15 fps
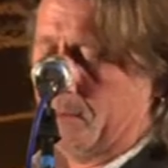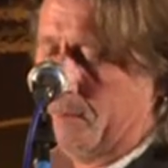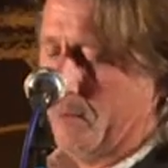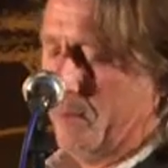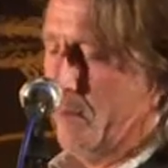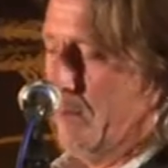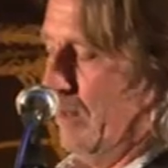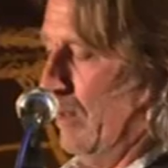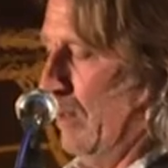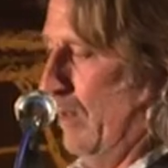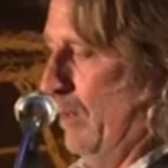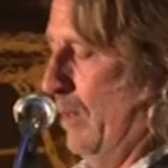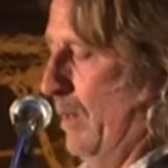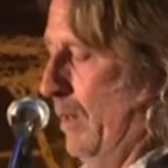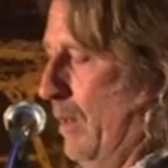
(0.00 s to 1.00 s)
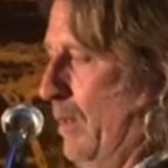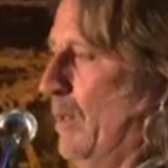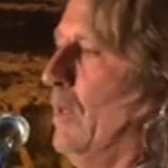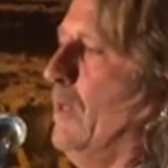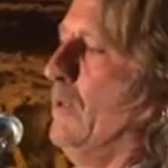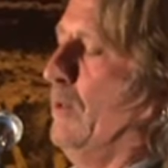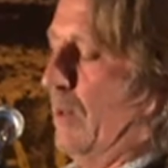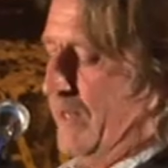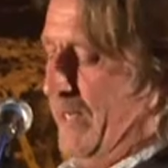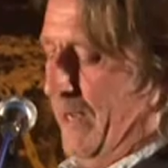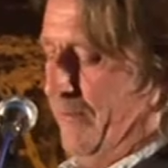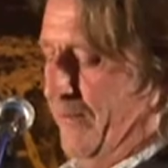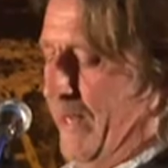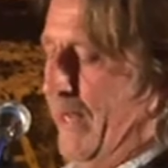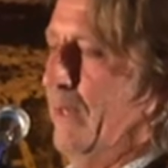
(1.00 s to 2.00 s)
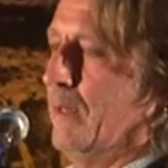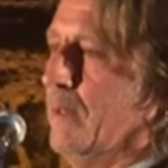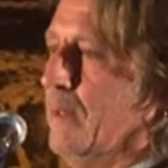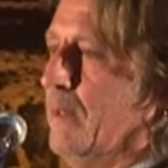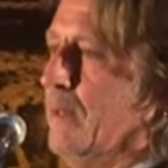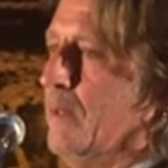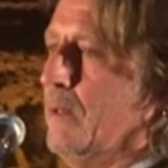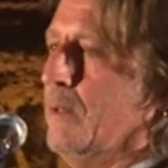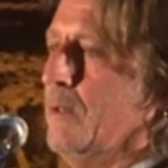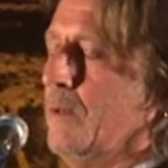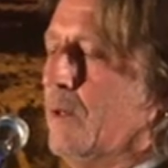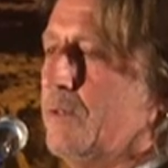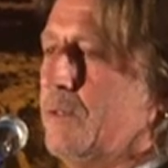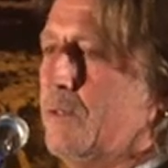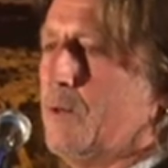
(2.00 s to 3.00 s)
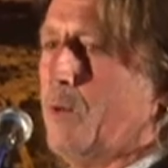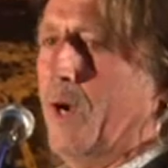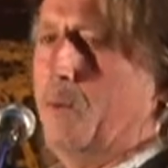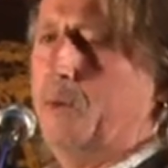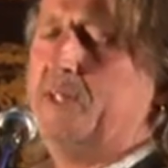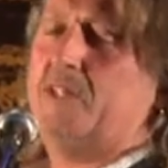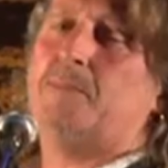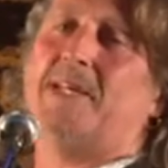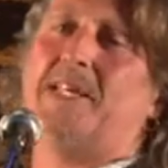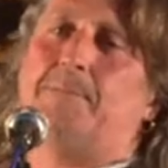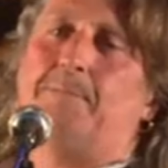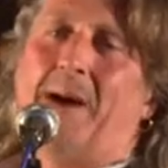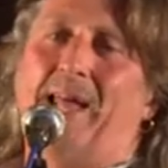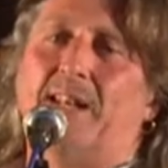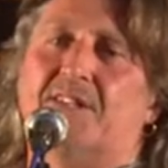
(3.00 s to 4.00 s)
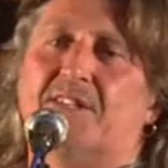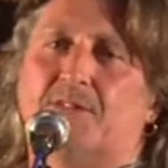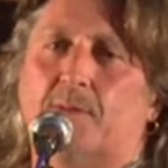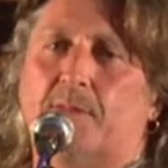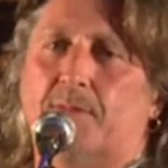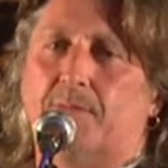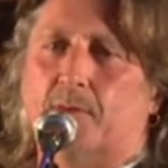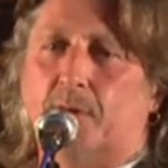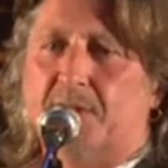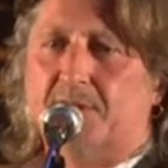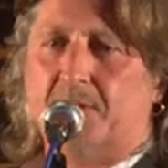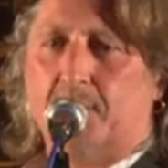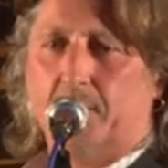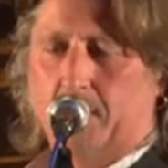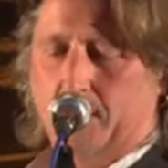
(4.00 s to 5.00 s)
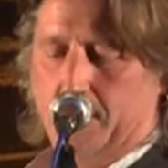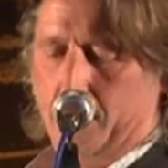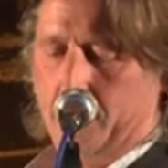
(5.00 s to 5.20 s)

not deafening, not too quiet. I want it to be in balance with the voice.